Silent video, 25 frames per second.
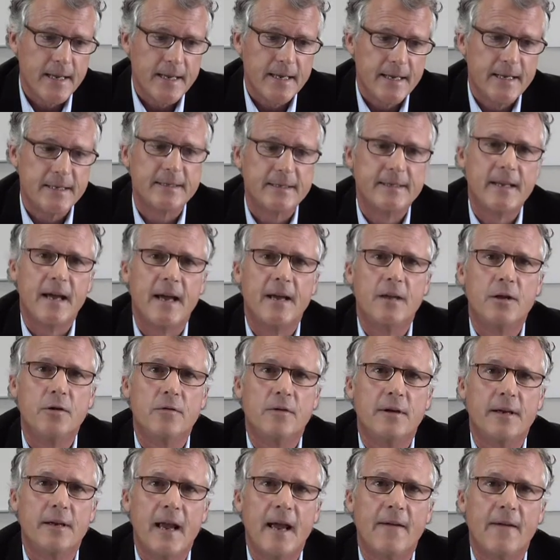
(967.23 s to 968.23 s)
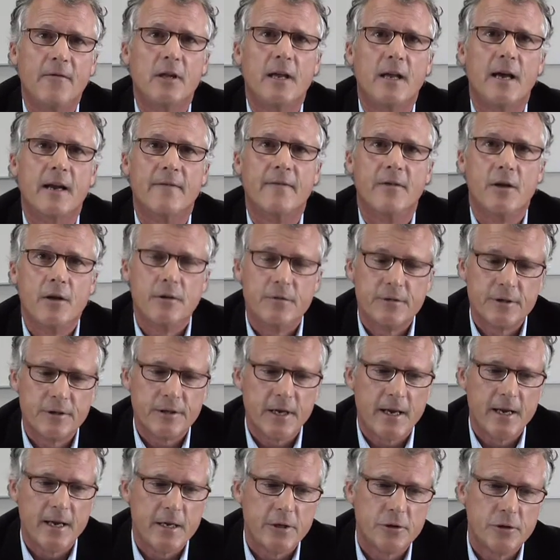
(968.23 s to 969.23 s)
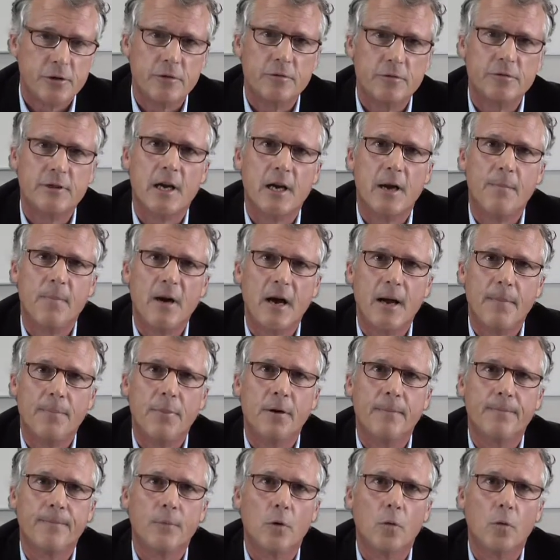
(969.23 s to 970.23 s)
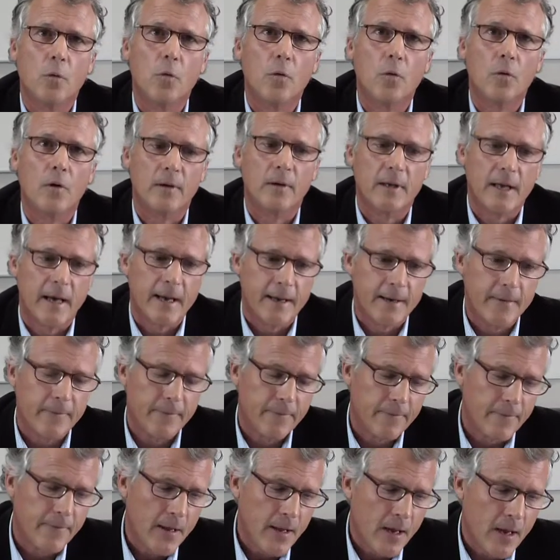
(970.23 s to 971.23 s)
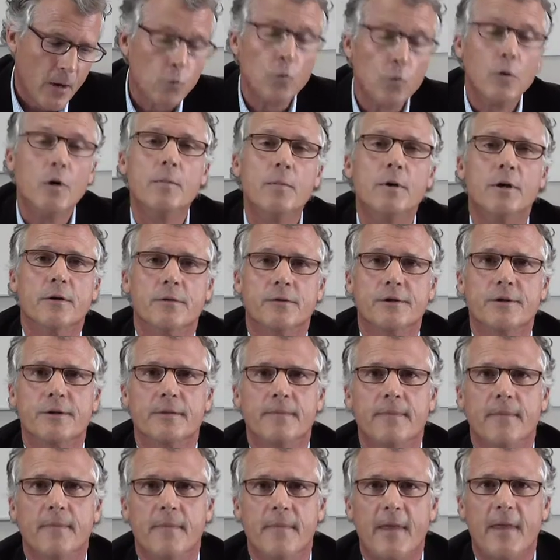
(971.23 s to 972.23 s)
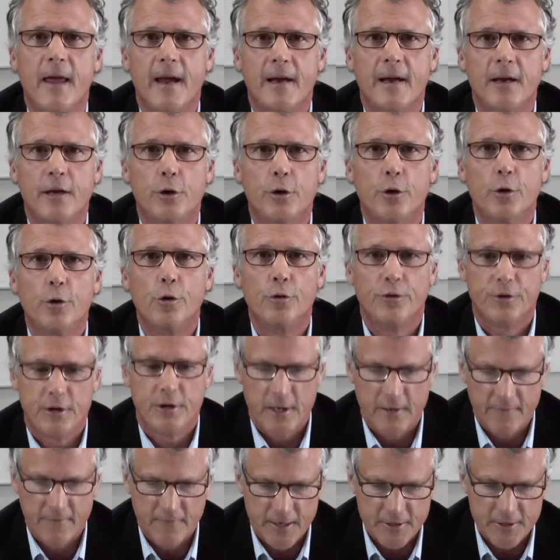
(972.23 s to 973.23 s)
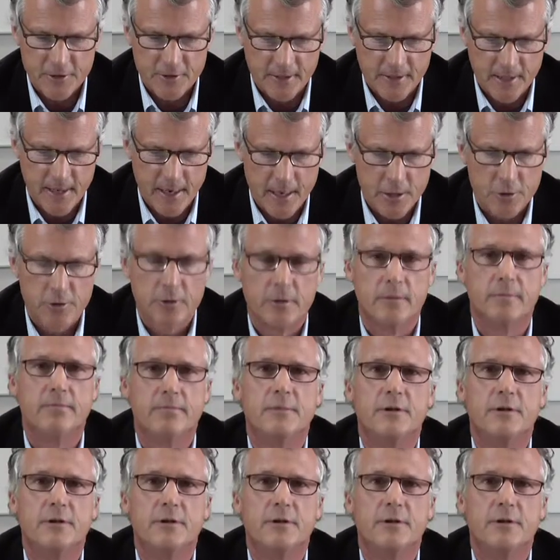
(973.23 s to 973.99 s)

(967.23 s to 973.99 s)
is that you could have a lot of hearsay issues come up or a lot of rumors that could hurt the investigation.